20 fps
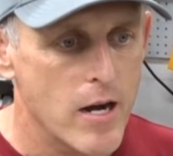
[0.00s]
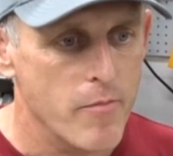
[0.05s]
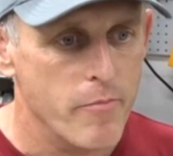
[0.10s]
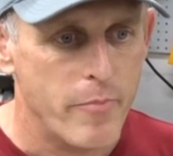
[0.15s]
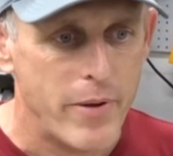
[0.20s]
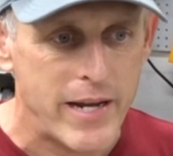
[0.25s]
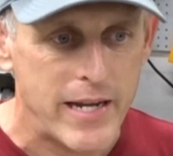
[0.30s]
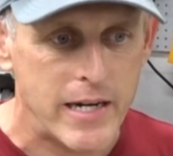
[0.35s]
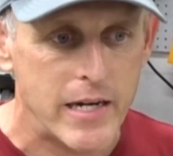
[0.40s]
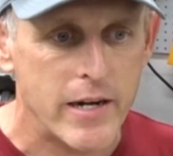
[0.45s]

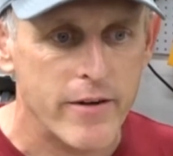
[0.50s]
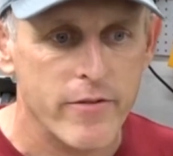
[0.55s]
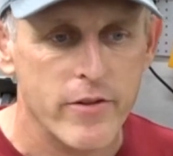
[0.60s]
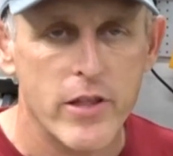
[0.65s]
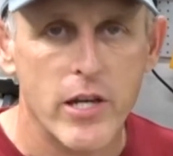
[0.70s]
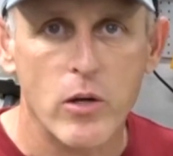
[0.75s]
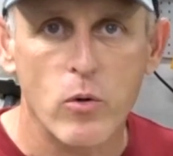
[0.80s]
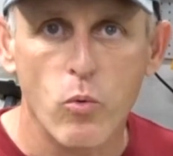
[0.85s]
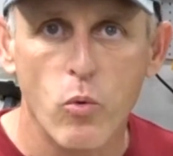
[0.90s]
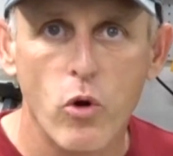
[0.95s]
painted
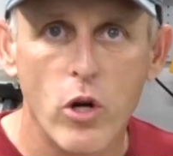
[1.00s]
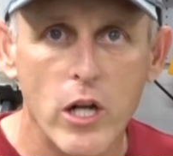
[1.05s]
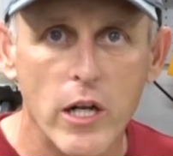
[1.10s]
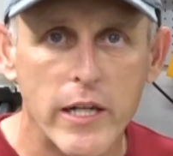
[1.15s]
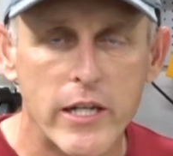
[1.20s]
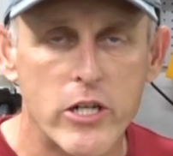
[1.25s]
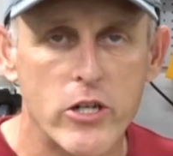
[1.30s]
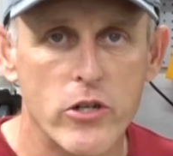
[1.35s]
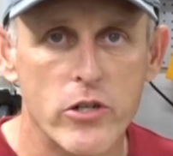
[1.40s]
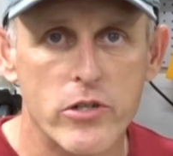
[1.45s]
everything
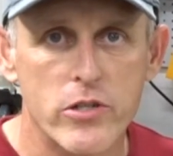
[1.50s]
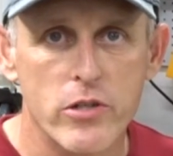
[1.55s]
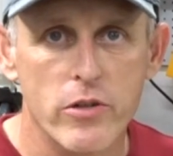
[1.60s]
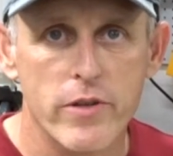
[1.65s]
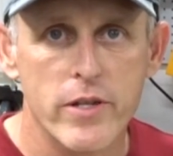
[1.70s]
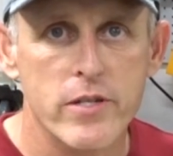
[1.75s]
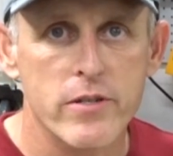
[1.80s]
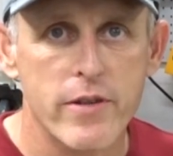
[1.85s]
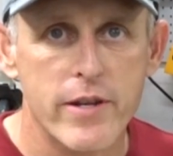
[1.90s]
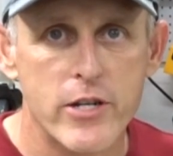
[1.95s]
really good. So
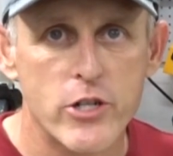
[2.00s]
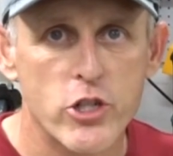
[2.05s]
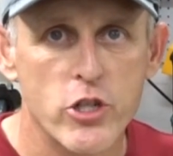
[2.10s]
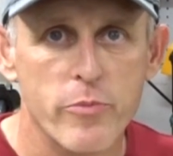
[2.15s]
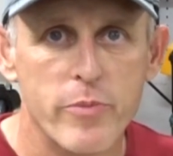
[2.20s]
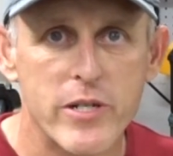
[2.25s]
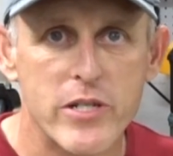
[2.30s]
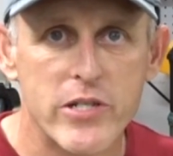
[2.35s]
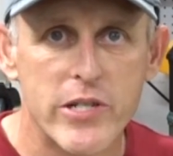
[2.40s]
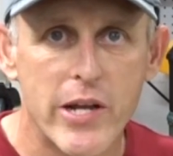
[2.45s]
this thing
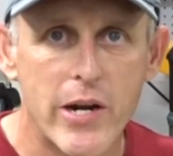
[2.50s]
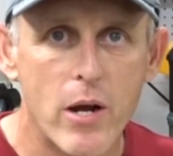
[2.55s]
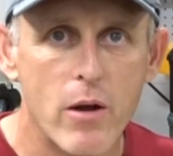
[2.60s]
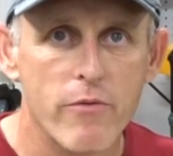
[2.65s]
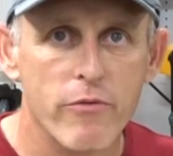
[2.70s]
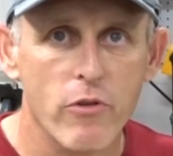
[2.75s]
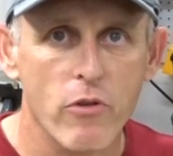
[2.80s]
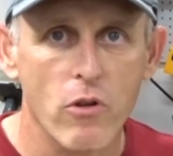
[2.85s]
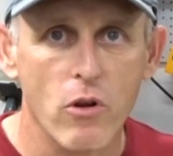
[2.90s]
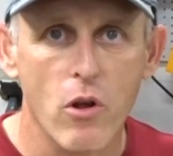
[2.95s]
should be set
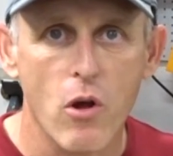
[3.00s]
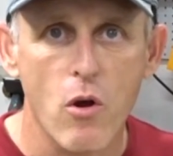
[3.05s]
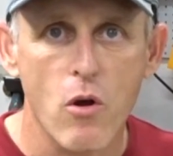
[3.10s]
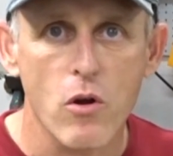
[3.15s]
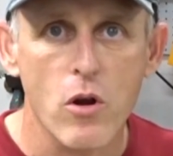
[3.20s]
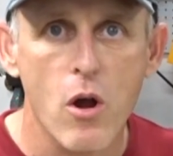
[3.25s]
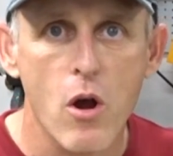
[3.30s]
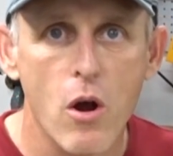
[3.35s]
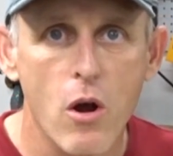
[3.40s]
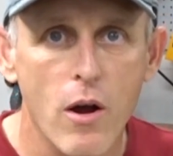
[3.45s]
up for the
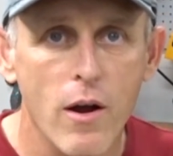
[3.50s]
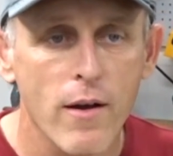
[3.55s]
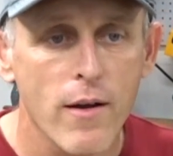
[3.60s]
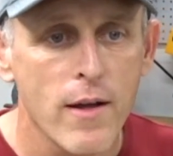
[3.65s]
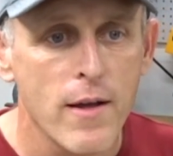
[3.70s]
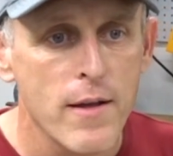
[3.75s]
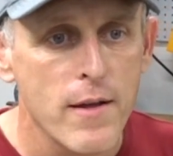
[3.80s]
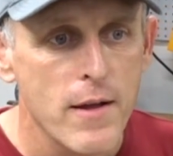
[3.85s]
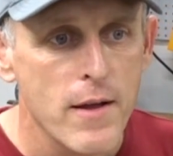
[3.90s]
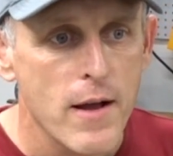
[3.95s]
long
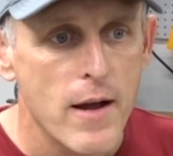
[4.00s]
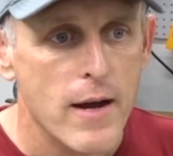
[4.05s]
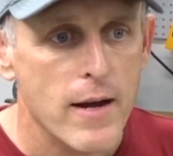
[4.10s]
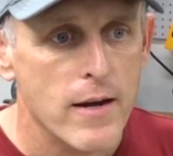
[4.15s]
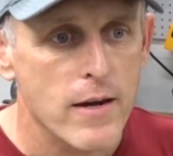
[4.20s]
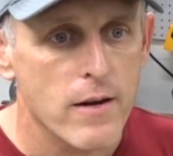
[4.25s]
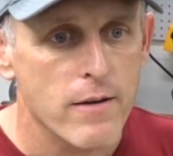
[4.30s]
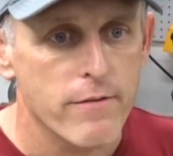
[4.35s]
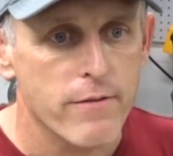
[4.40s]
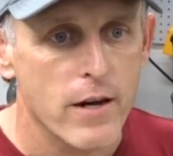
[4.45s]
haul
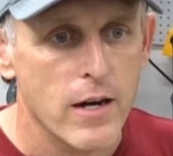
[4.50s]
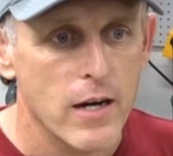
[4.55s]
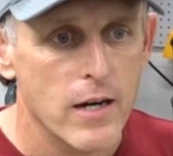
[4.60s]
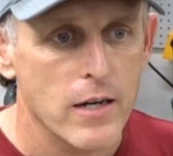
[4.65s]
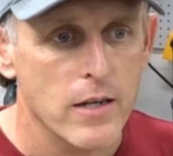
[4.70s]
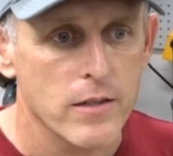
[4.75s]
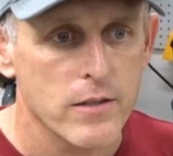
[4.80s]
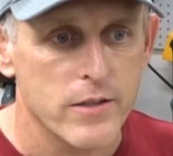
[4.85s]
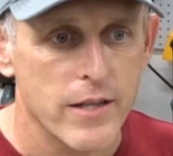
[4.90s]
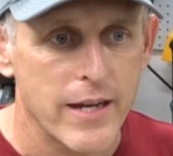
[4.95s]
of
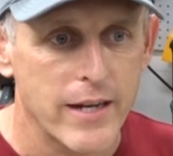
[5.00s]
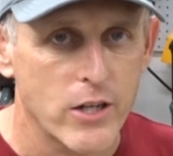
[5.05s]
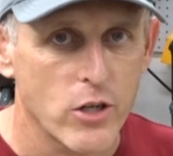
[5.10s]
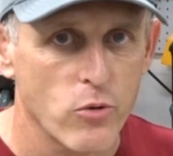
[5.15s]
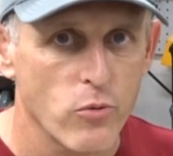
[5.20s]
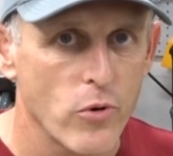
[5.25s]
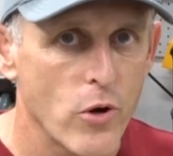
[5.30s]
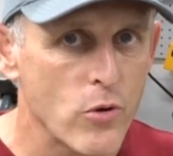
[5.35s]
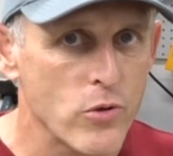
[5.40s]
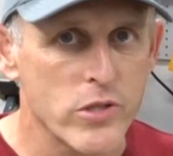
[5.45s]
that
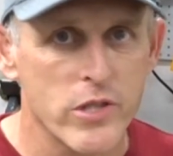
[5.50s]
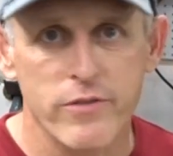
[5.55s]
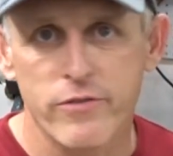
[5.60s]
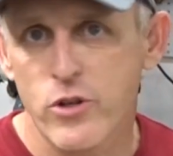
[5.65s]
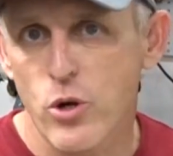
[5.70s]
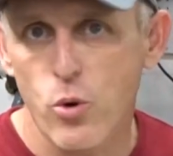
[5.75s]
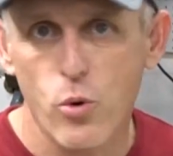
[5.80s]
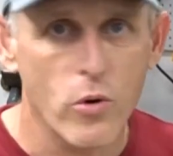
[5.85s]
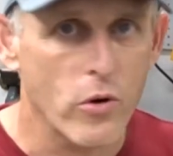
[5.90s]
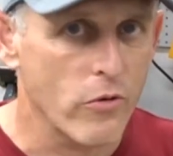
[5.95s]
corrosive
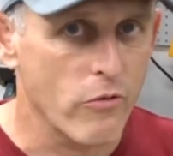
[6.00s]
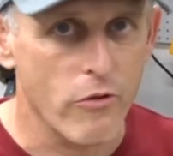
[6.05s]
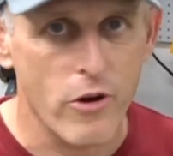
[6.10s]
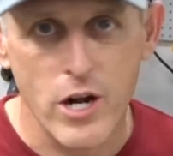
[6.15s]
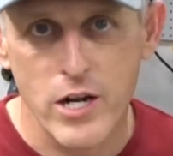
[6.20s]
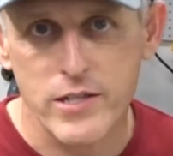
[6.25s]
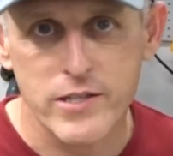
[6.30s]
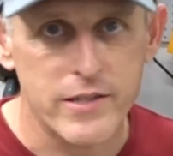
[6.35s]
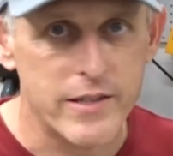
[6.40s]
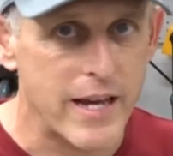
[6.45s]
corn
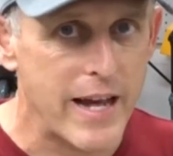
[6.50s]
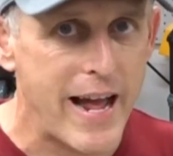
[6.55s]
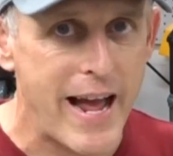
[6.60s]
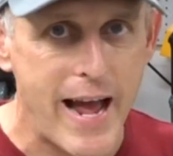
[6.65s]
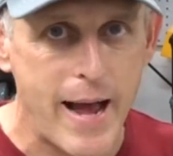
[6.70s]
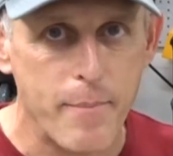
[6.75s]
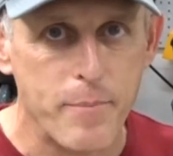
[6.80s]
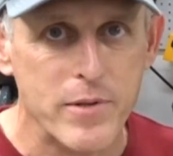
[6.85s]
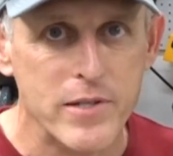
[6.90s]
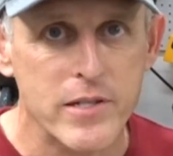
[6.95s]
rust that
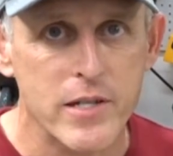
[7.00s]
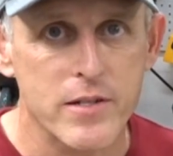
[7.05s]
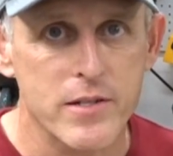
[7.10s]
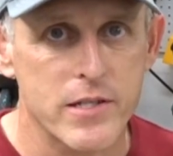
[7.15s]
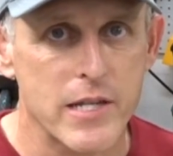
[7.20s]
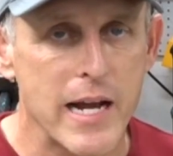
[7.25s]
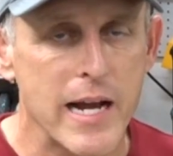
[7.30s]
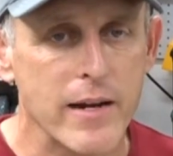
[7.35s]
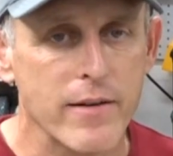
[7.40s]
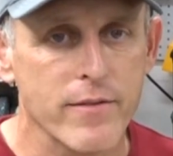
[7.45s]
happens
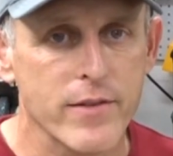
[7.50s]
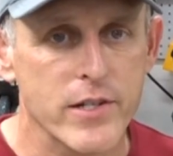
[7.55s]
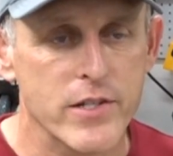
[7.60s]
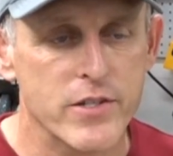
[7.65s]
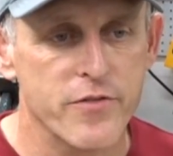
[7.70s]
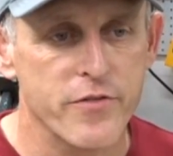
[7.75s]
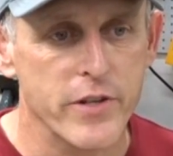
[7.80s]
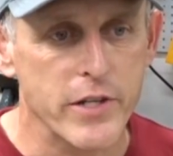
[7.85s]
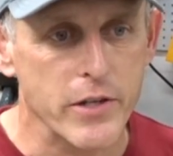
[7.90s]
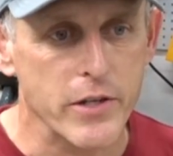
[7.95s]
inside of
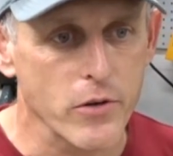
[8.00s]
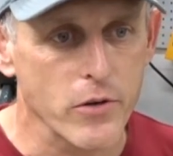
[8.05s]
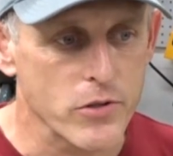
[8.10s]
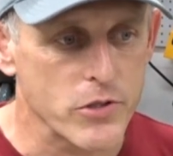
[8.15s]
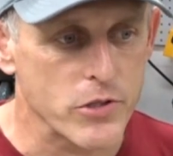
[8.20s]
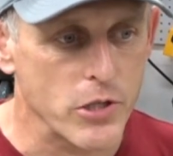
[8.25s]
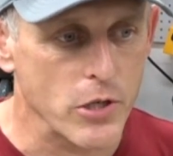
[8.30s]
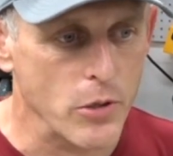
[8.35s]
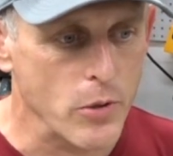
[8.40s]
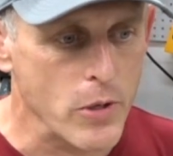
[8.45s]
these feeders.
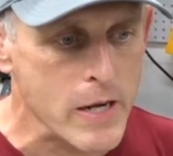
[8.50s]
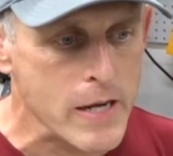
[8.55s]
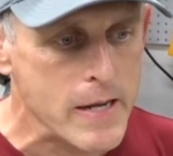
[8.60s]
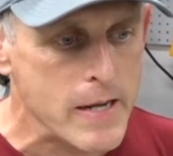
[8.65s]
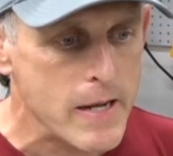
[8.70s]
So